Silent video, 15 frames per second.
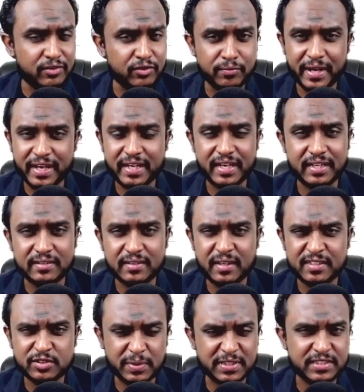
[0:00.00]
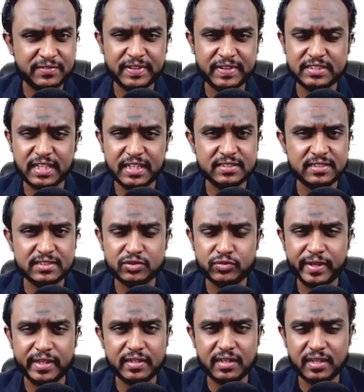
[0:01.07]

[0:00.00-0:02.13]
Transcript: making specific changes to it